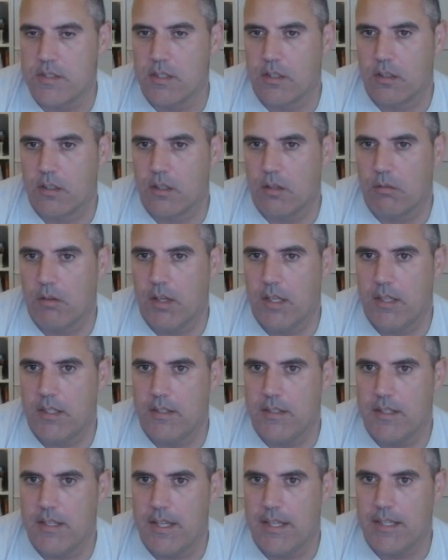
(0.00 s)
they're going to
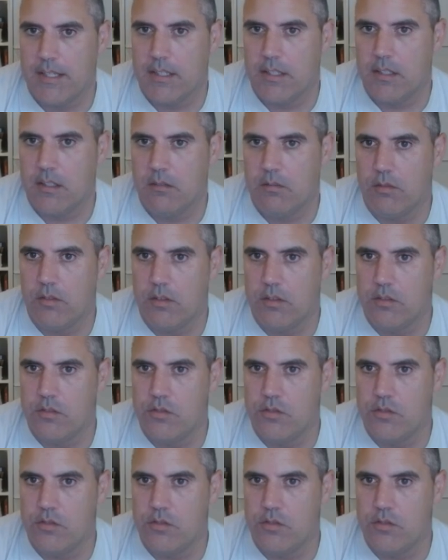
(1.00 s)
write negative